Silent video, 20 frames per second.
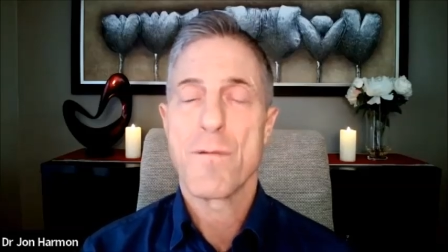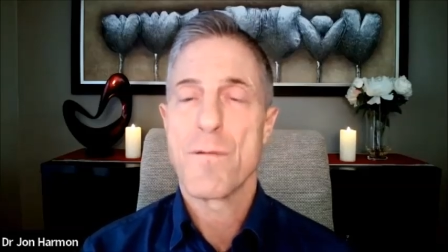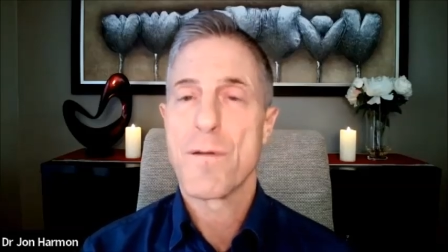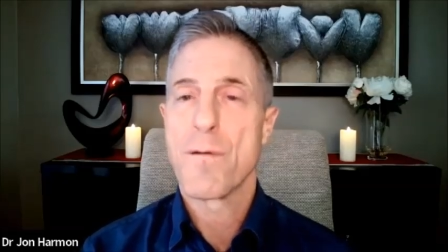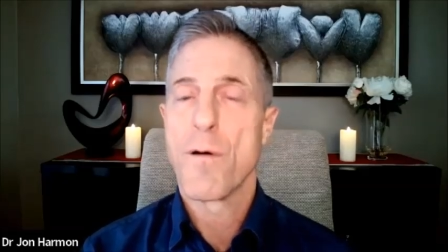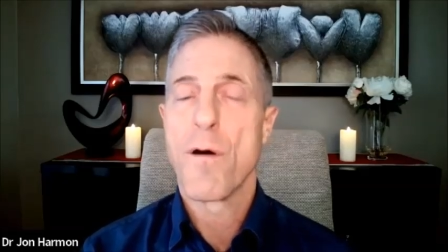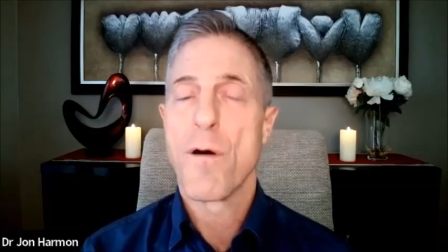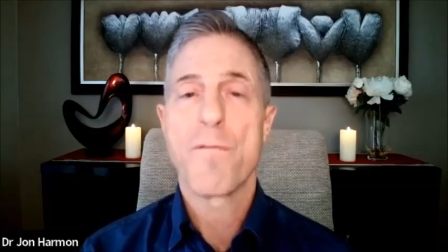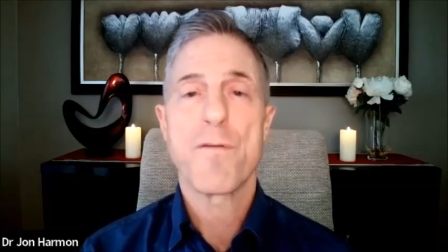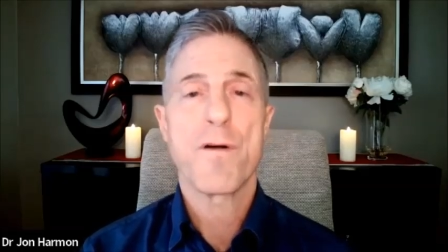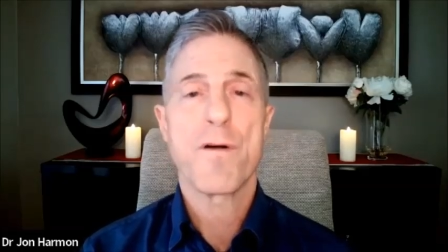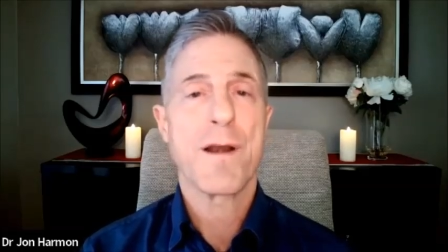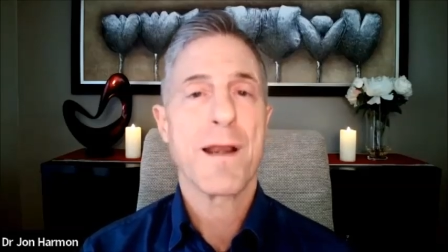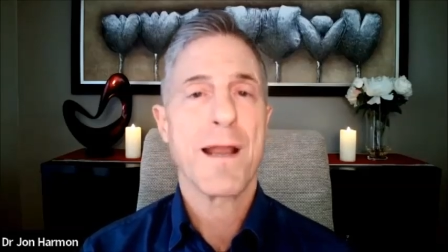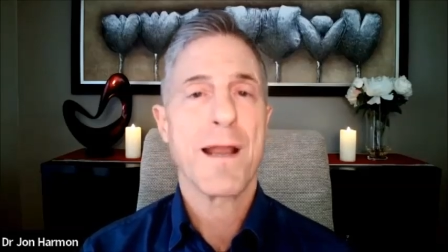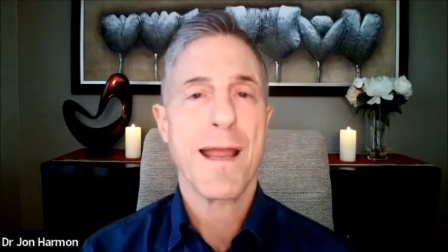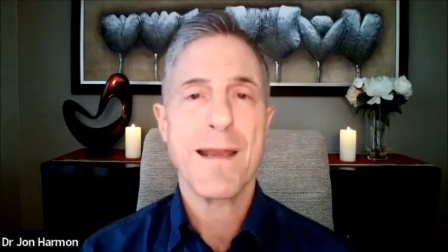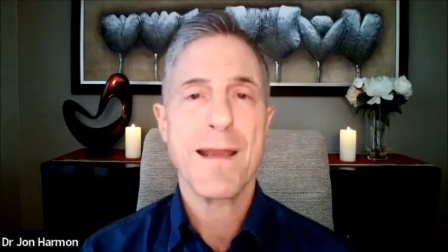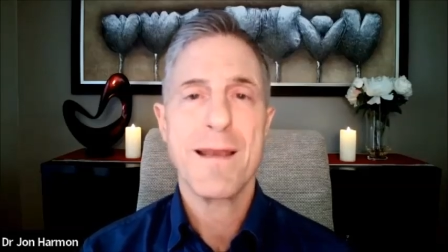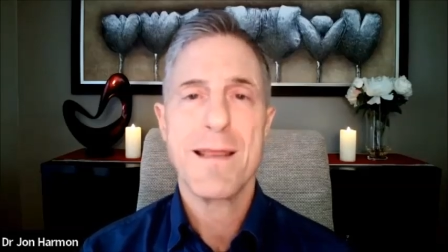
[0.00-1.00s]
Over
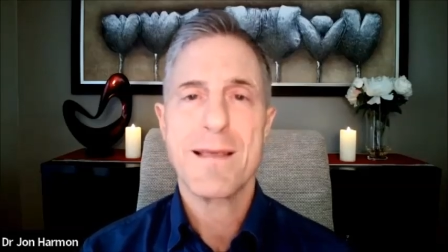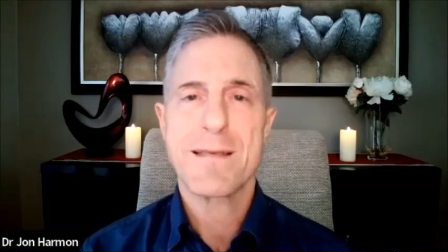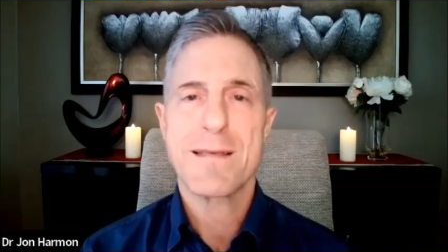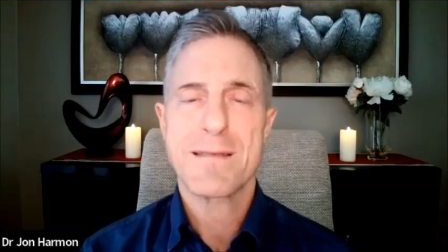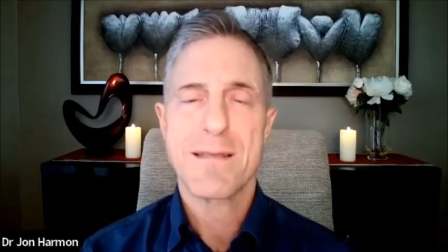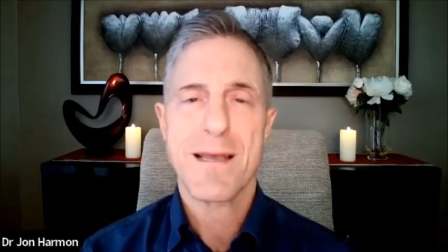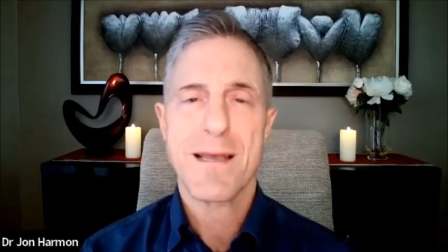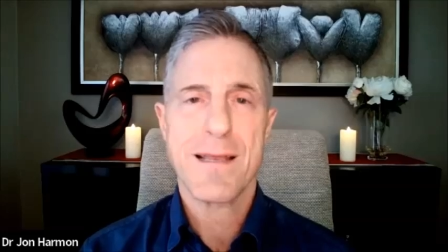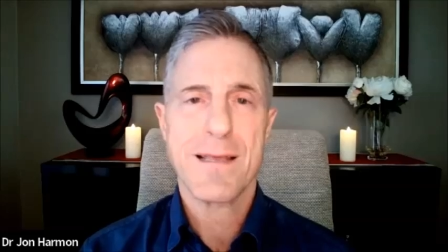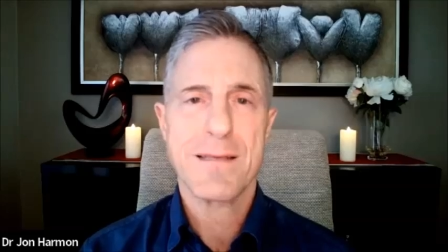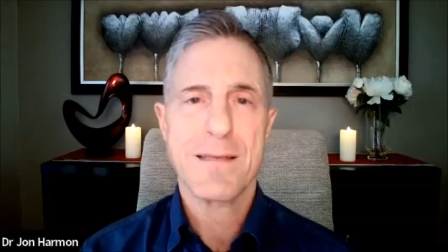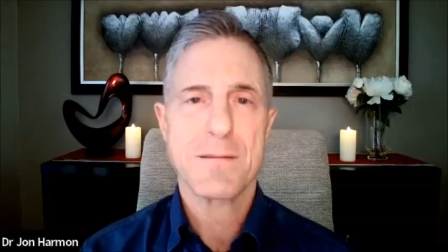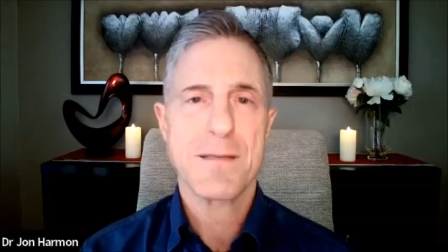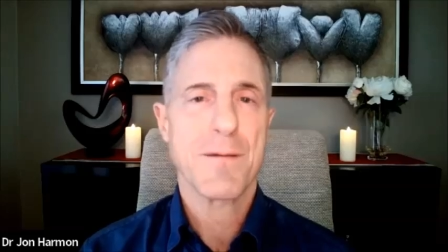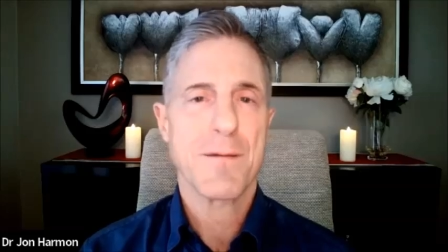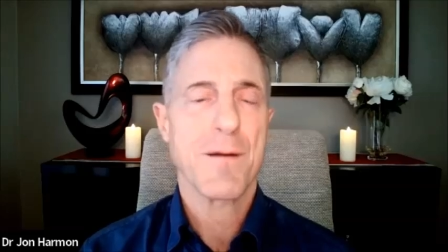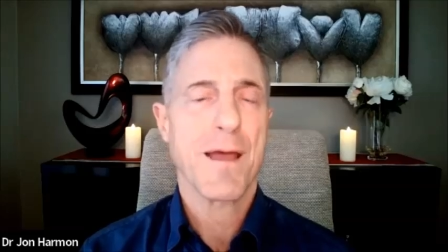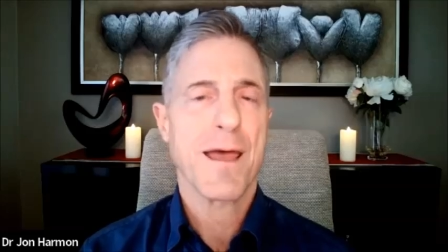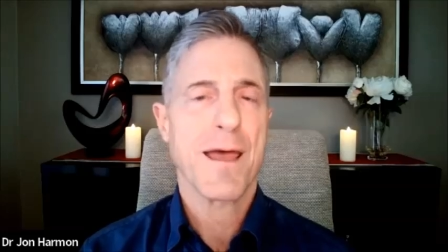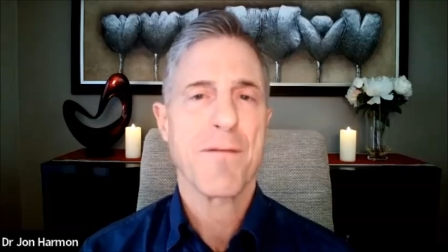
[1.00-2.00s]
90 studies
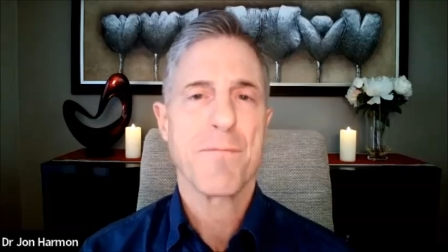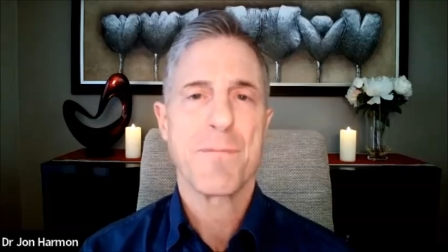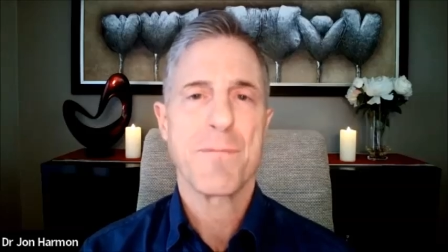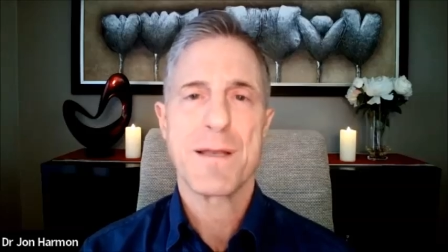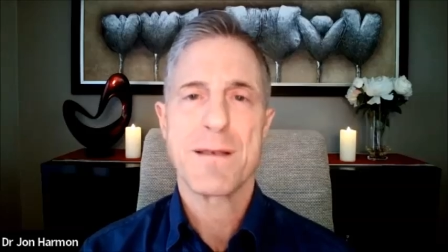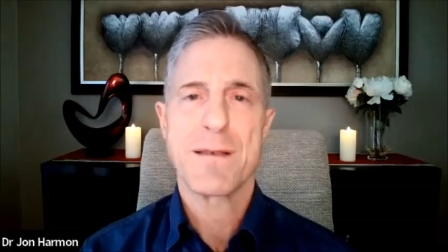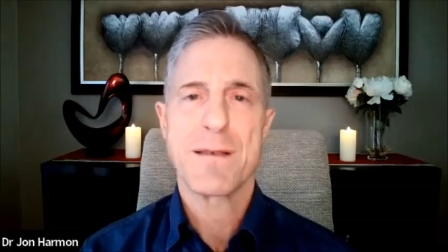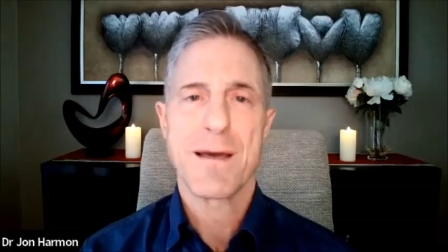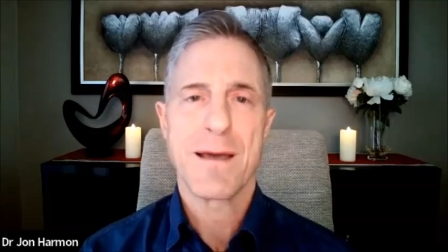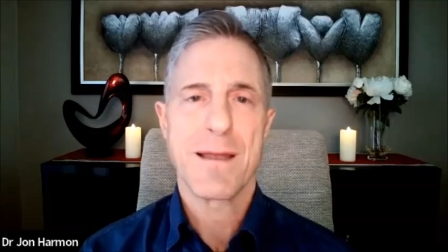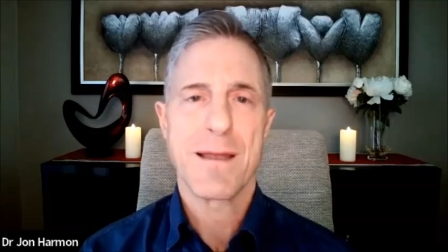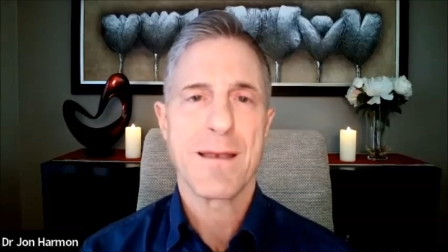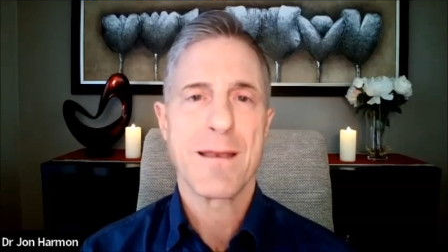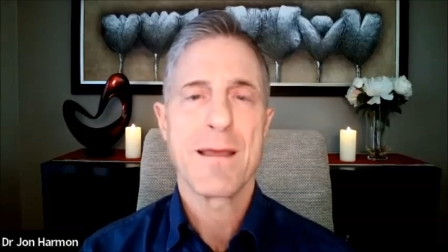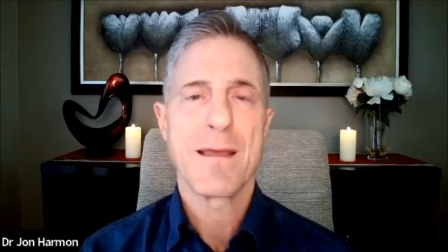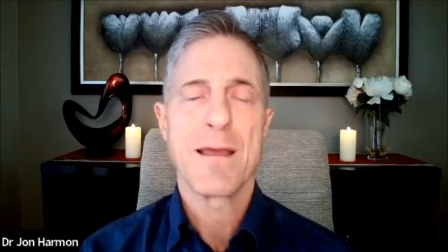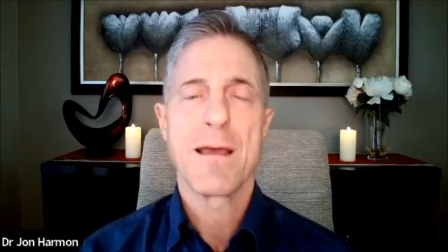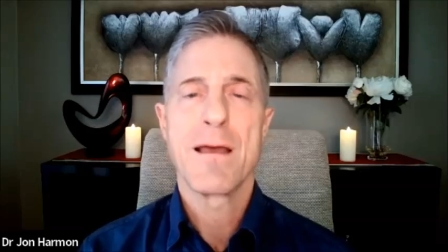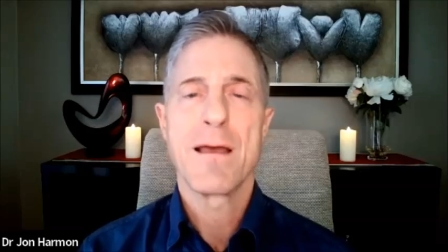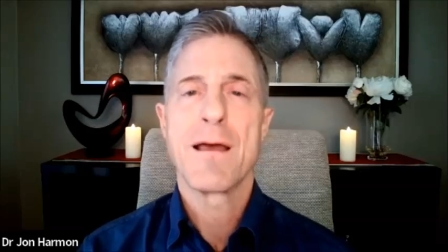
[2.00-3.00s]
have been
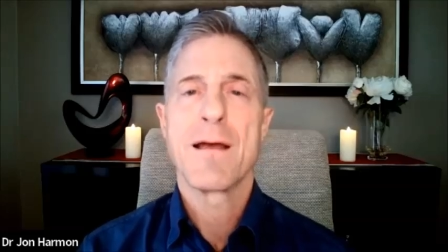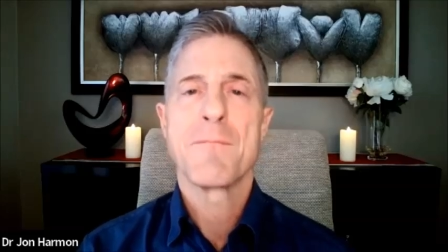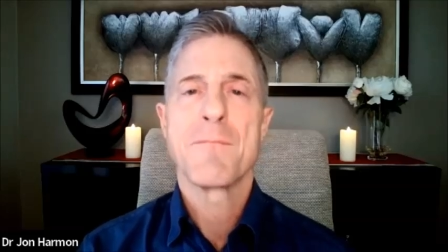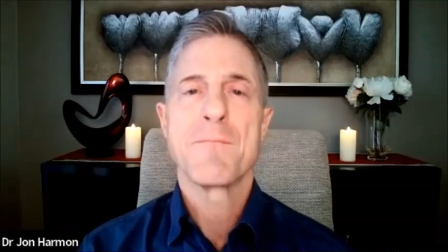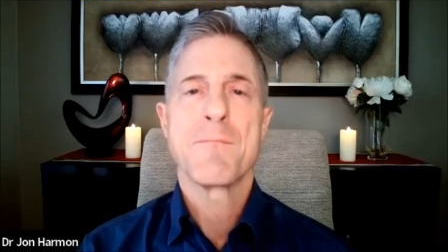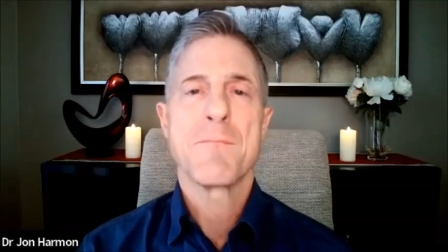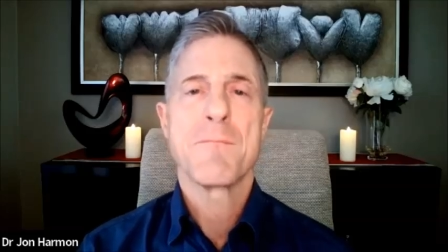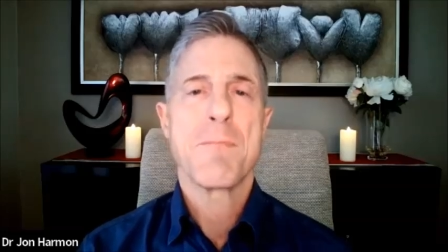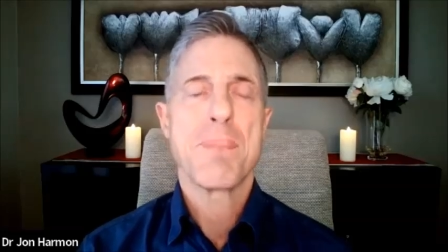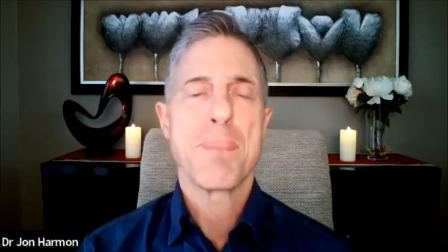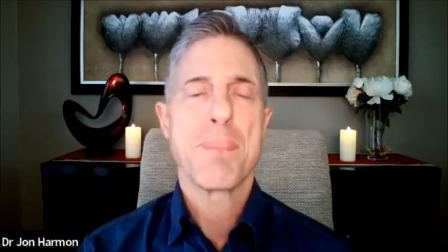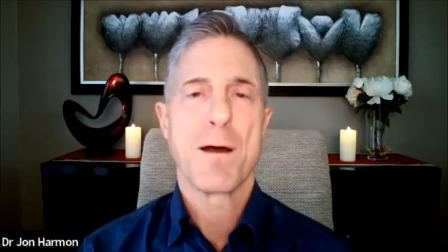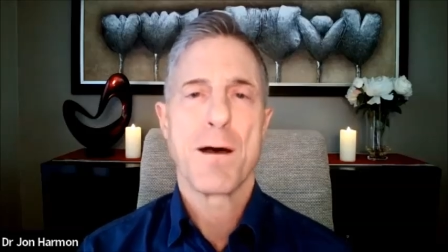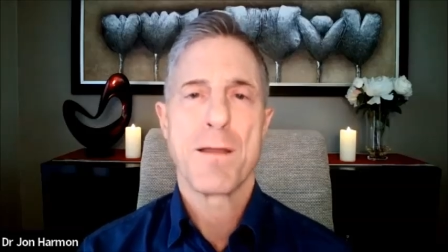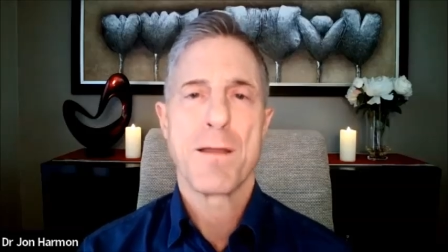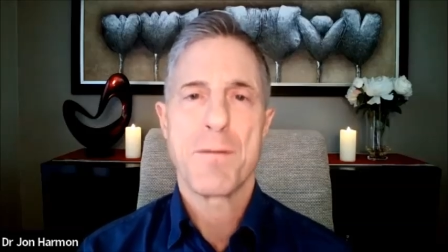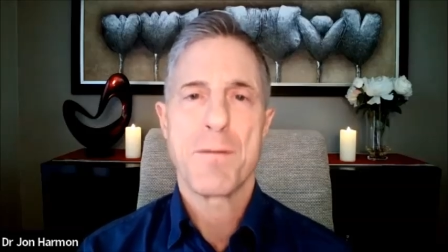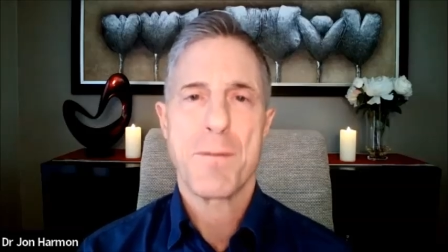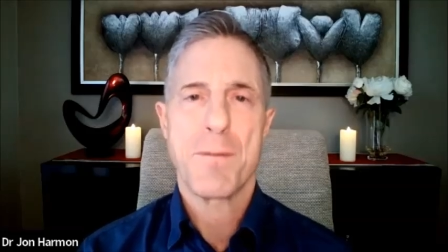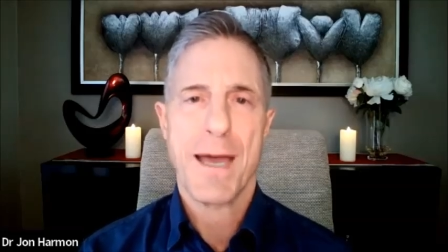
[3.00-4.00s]
done
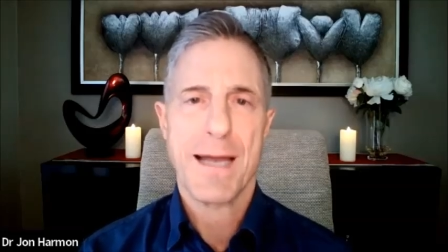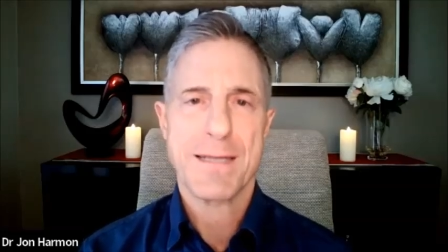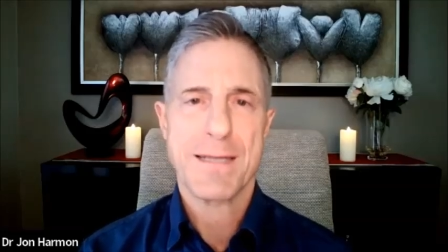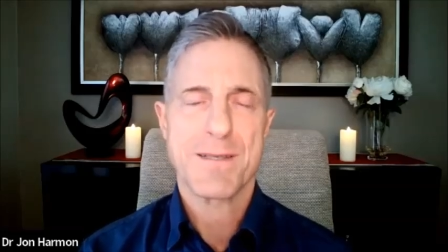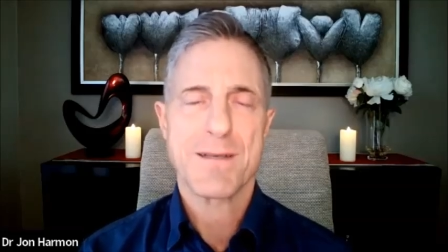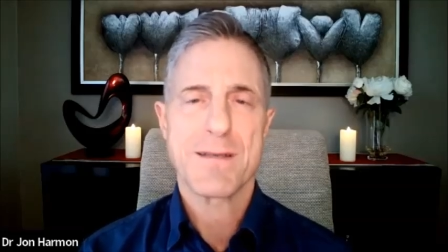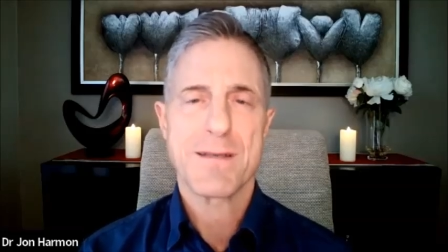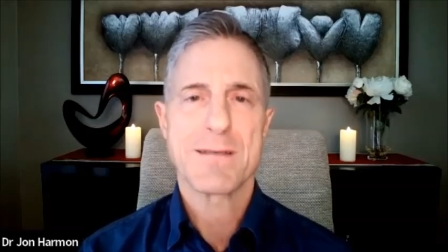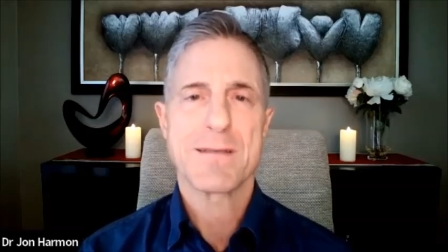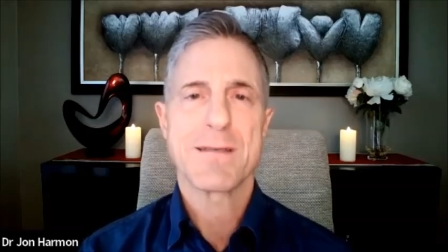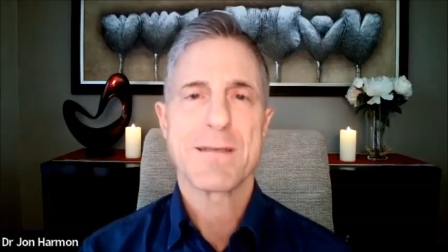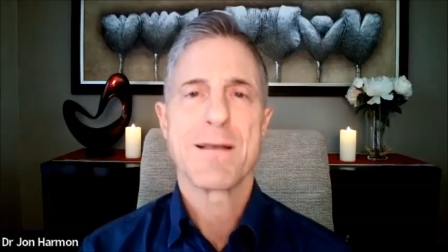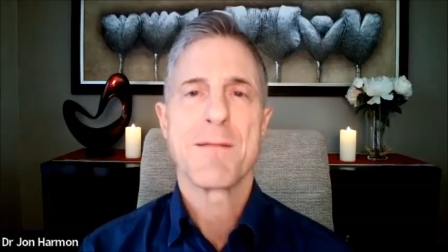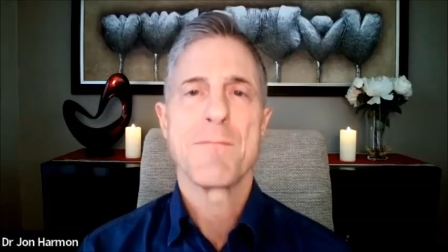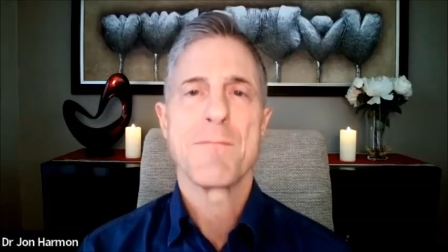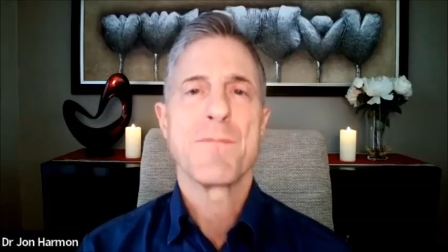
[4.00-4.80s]
on the patches,